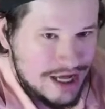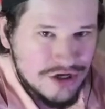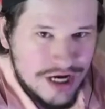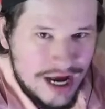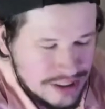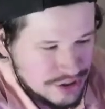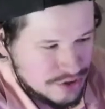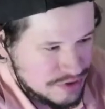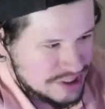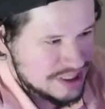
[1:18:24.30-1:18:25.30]
$300 console
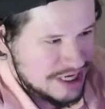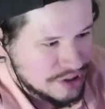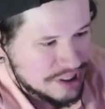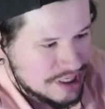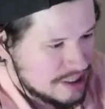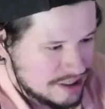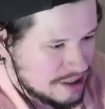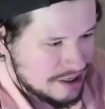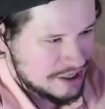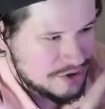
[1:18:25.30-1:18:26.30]
with Zelda.
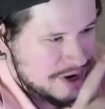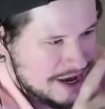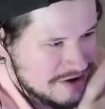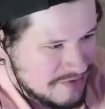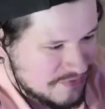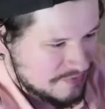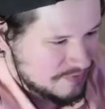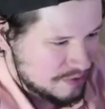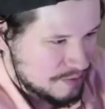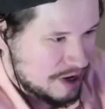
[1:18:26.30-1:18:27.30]
You have
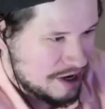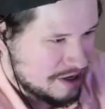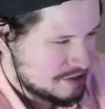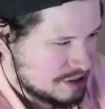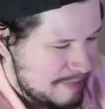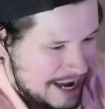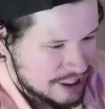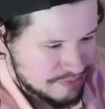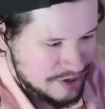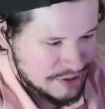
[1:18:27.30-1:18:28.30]
Smash
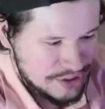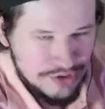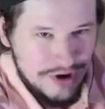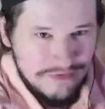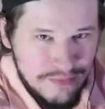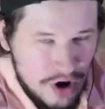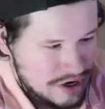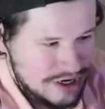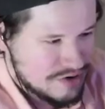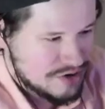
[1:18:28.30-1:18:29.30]
Brothers. You have
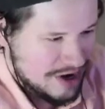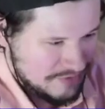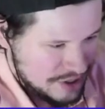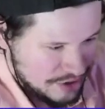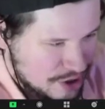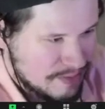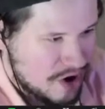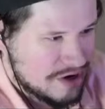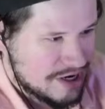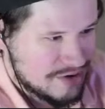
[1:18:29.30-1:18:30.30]
Mario. You have another
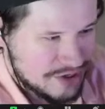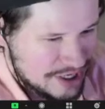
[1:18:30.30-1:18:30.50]
Mario. You're gonna have a